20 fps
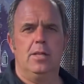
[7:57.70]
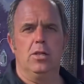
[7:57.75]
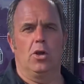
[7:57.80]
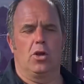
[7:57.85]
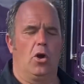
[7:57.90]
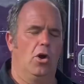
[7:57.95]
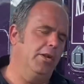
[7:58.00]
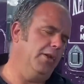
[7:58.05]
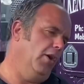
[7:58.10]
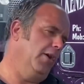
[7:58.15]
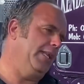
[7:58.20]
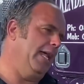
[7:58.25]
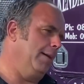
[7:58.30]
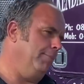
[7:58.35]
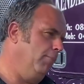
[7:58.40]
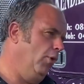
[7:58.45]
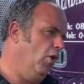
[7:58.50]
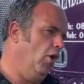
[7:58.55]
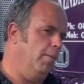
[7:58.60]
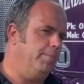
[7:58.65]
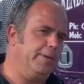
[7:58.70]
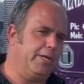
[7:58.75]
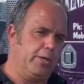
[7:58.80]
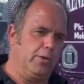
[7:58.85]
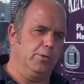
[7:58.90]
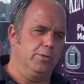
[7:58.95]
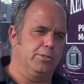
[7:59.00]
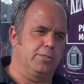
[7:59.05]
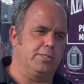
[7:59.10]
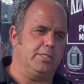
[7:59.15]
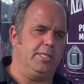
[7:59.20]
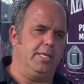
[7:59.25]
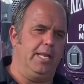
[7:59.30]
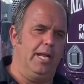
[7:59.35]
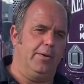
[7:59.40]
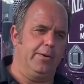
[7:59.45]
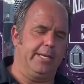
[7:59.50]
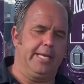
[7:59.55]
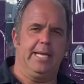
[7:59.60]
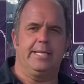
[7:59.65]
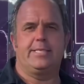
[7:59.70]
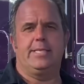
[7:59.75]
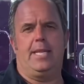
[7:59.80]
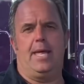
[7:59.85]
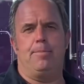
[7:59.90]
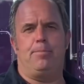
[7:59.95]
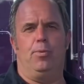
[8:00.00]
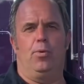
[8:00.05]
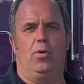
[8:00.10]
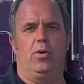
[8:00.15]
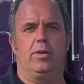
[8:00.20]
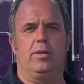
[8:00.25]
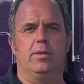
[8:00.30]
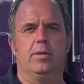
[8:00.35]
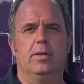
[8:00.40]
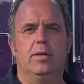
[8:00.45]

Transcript: Look, I done mine because you don't want to get to that point.